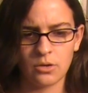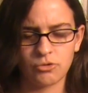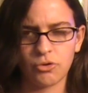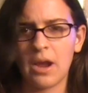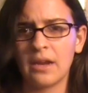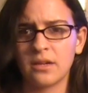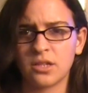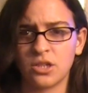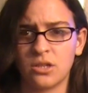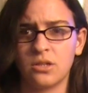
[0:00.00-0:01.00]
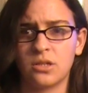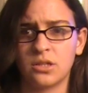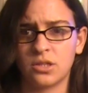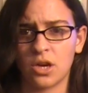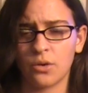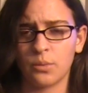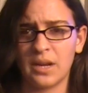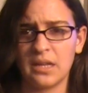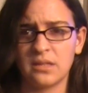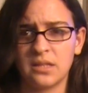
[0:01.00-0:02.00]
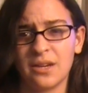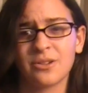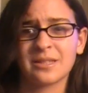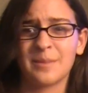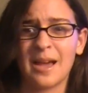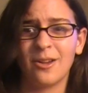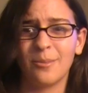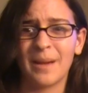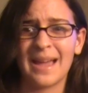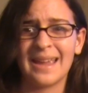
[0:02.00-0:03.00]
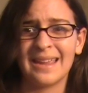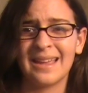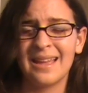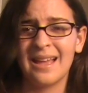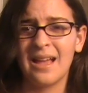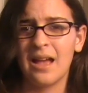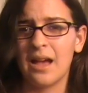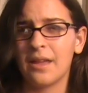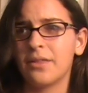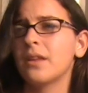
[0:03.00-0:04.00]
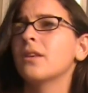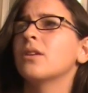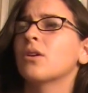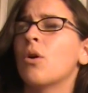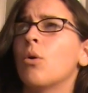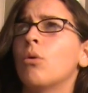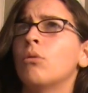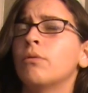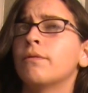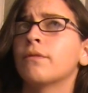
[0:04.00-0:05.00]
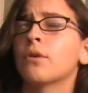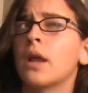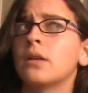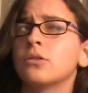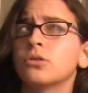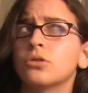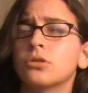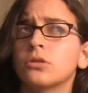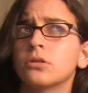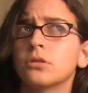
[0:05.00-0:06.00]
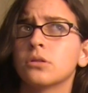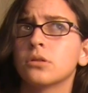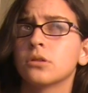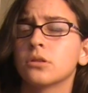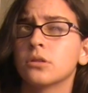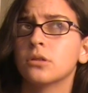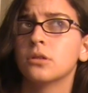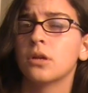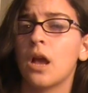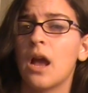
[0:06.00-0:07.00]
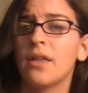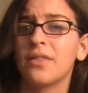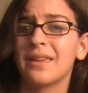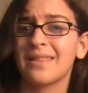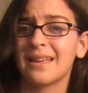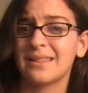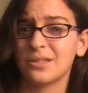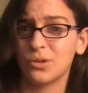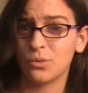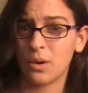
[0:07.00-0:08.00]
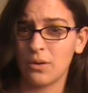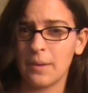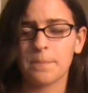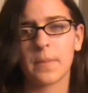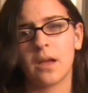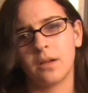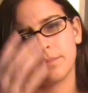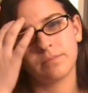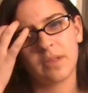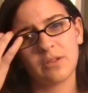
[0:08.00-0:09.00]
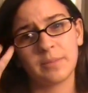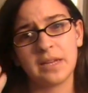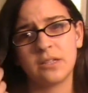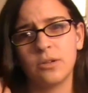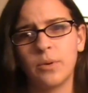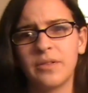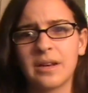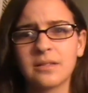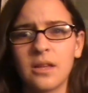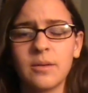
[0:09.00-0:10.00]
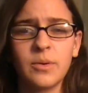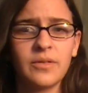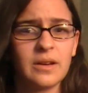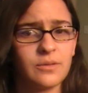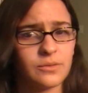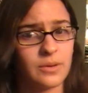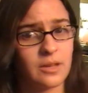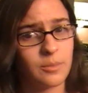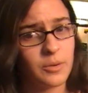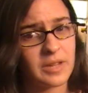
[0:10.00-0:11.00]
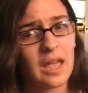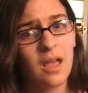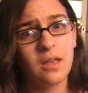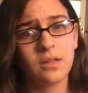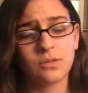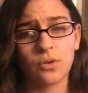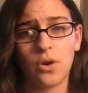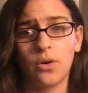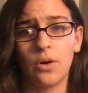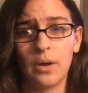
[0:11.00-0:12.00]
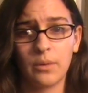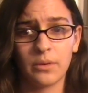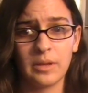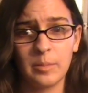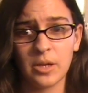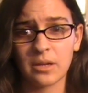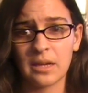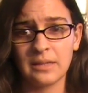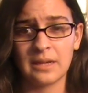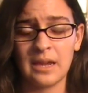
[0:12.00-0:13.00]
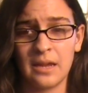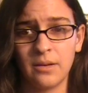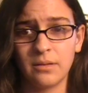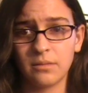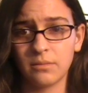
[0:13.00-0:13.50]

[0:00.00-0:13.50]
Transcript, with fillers: trying to, to start reading Secret Smile by, I think, Nicole French I think that's who wrote it. Um, that was my into movie, and I saw that movie, and it was a really good movie. So I want to read the book because I hate